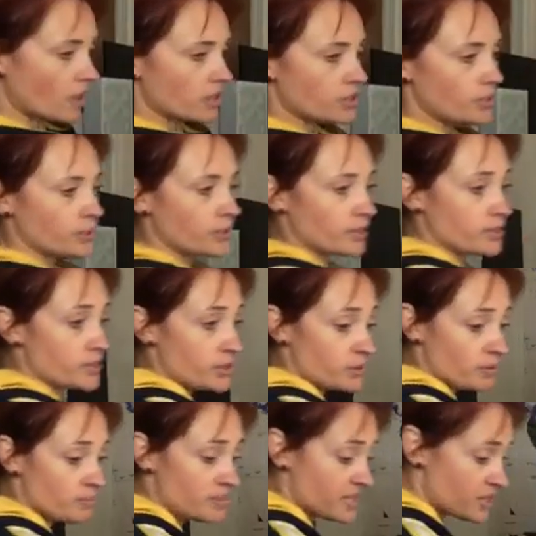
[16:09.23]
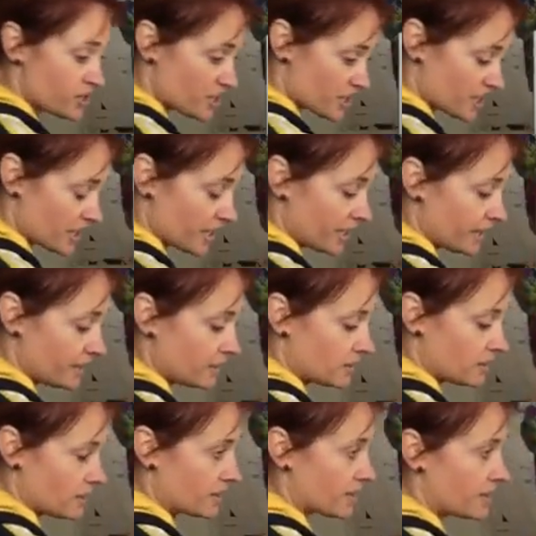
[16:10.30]
You can do them digitally,
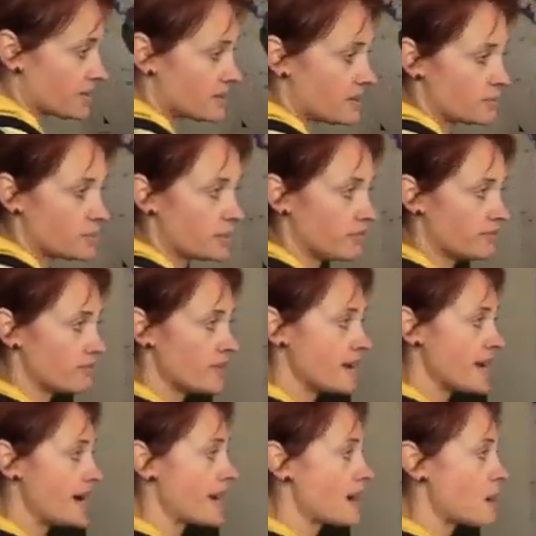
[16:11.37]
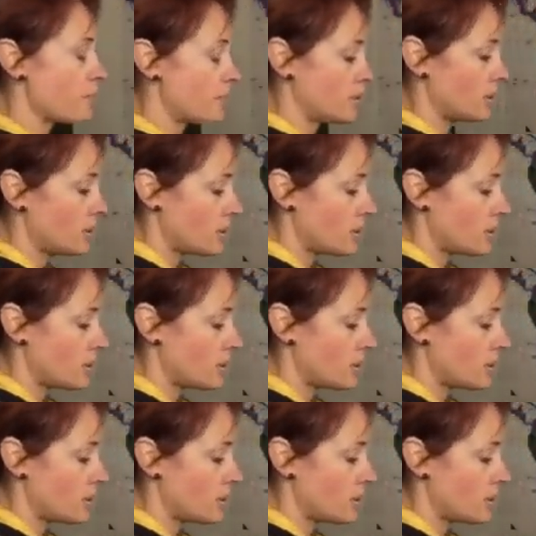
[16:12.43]
like I said, with a free app.